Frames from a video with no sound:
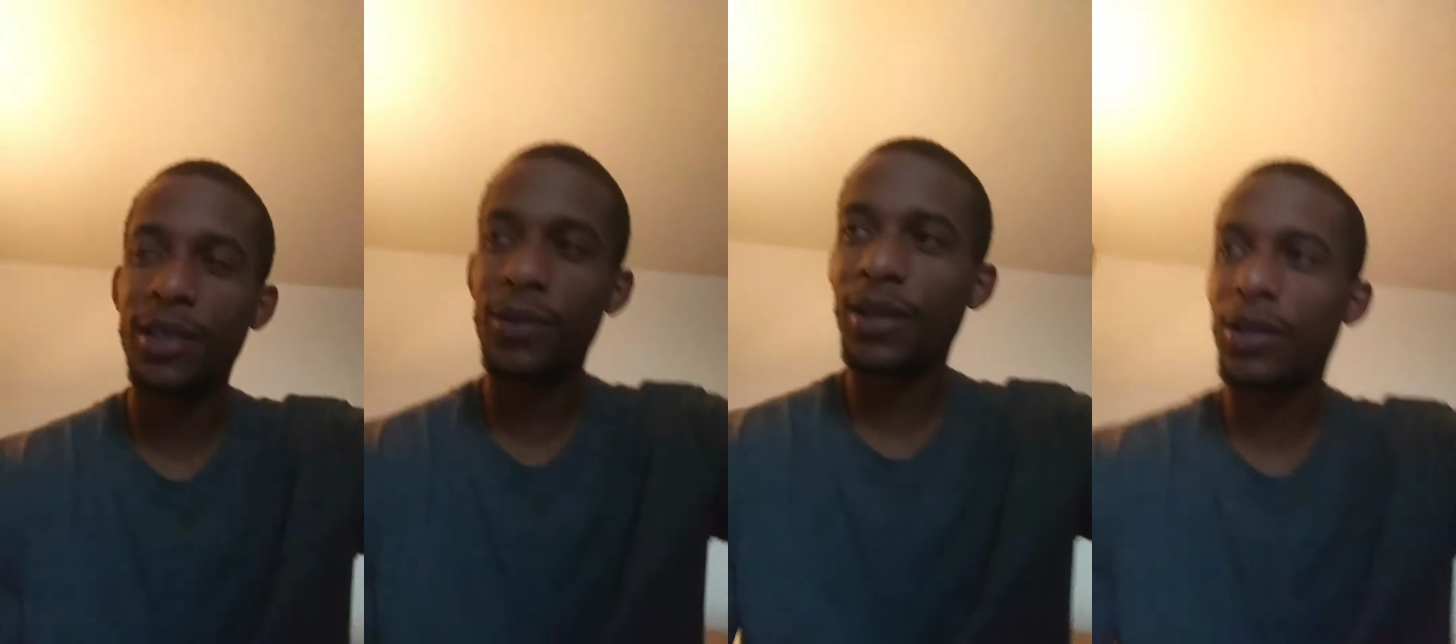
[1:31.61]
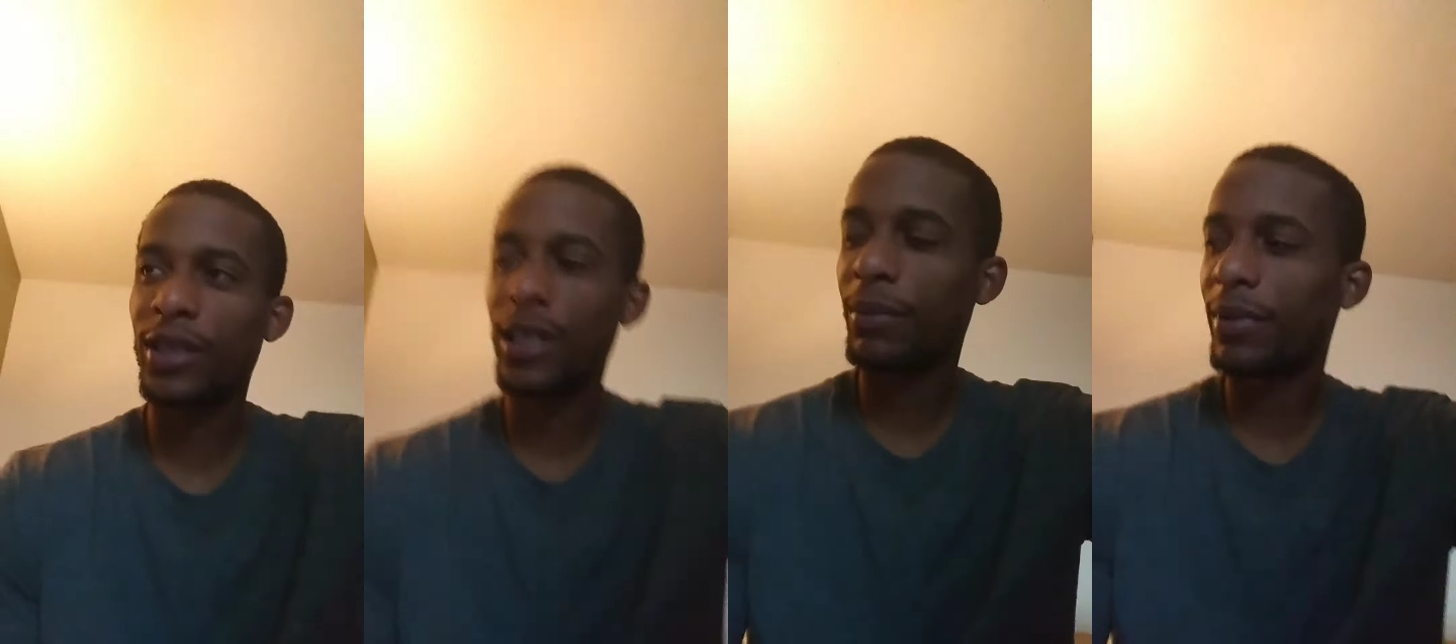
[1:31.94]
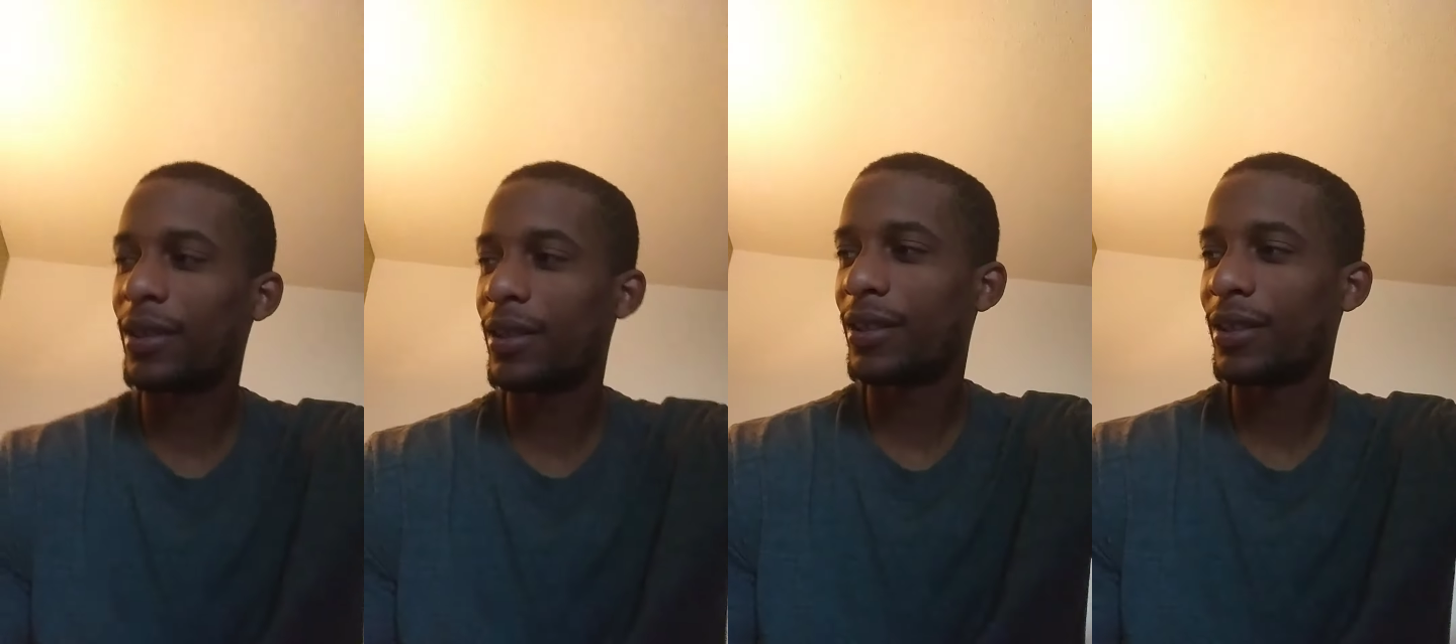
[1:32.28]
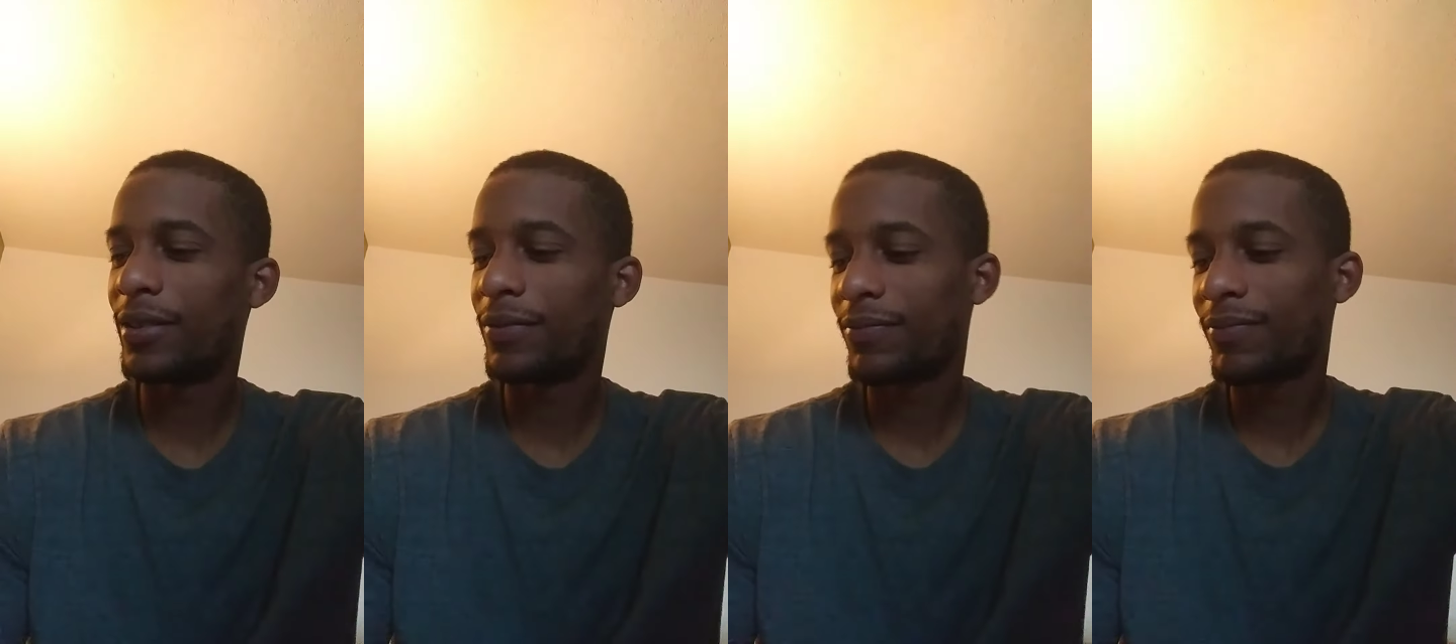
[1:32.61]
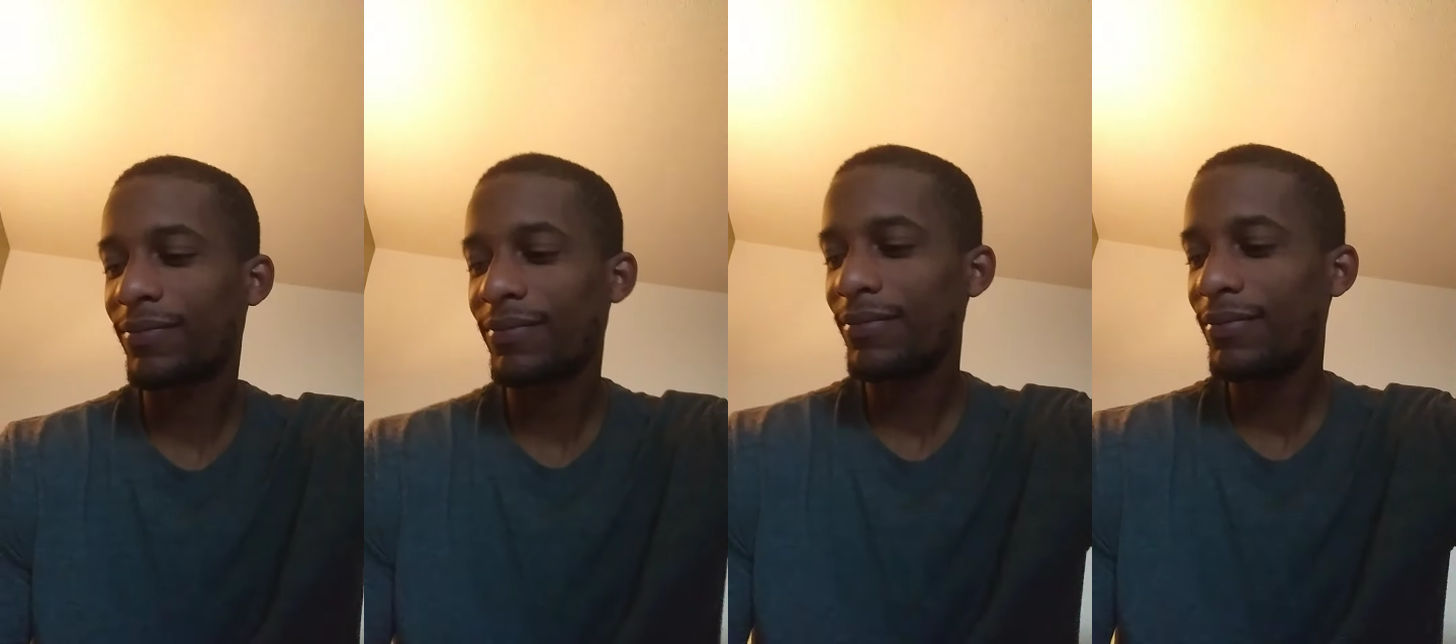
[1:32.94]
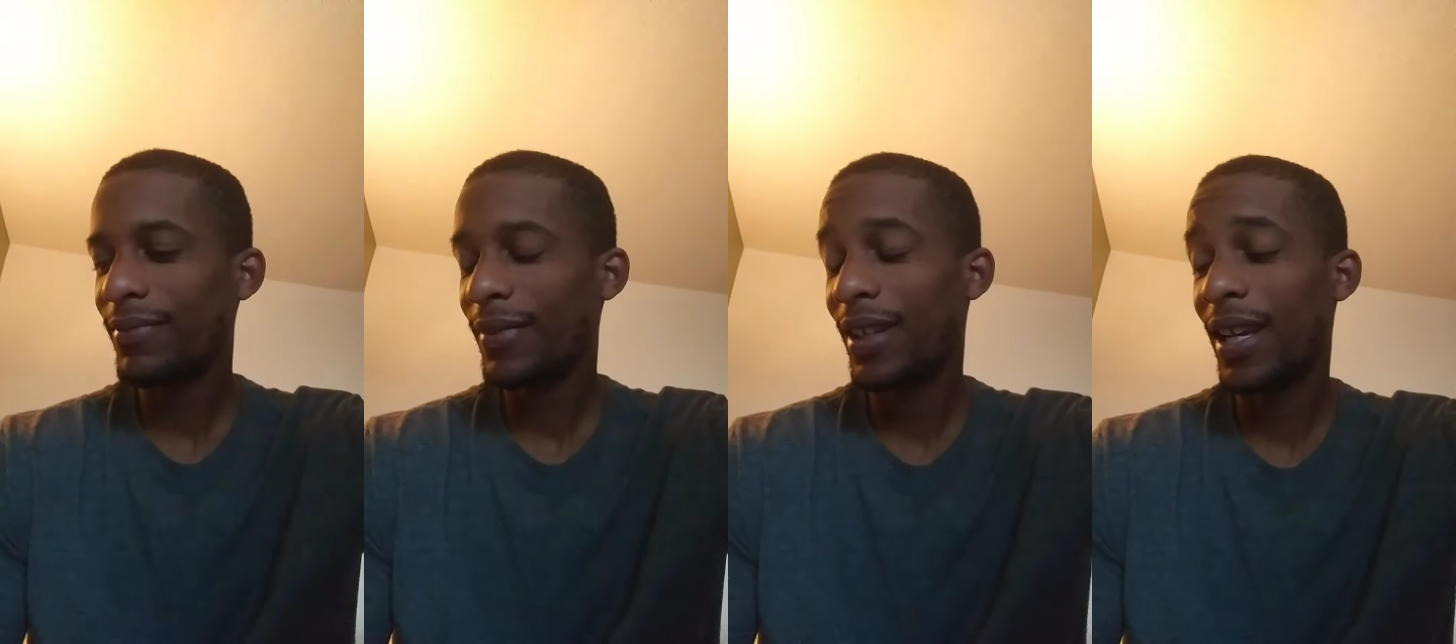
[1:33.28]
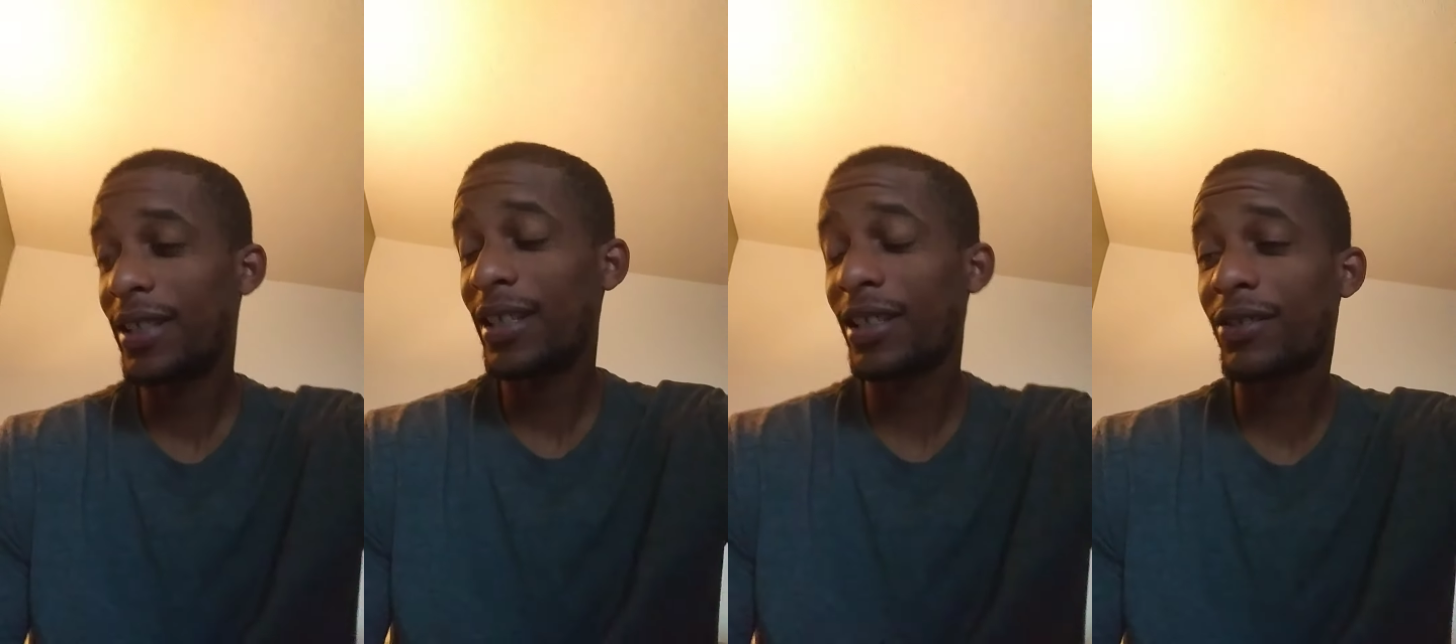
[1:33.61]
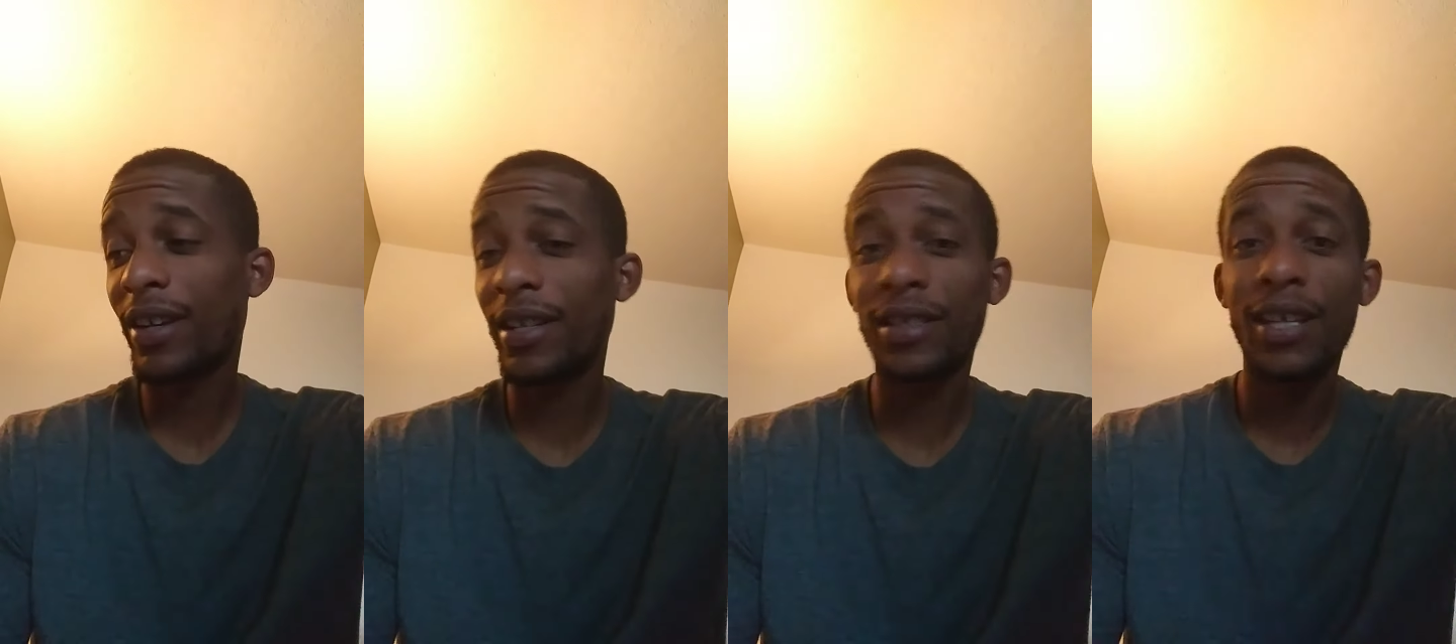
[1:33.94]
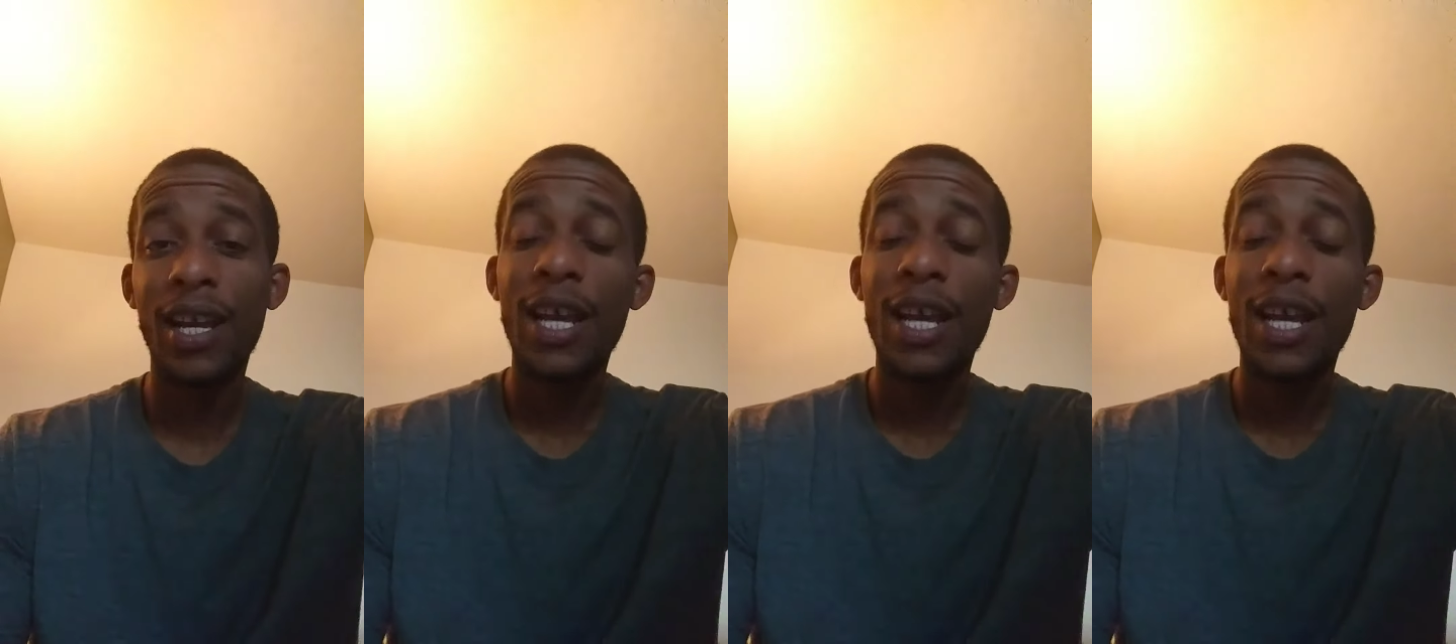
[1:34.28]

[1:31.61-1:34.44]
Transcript: What else happened? Uh, that shit is crazy.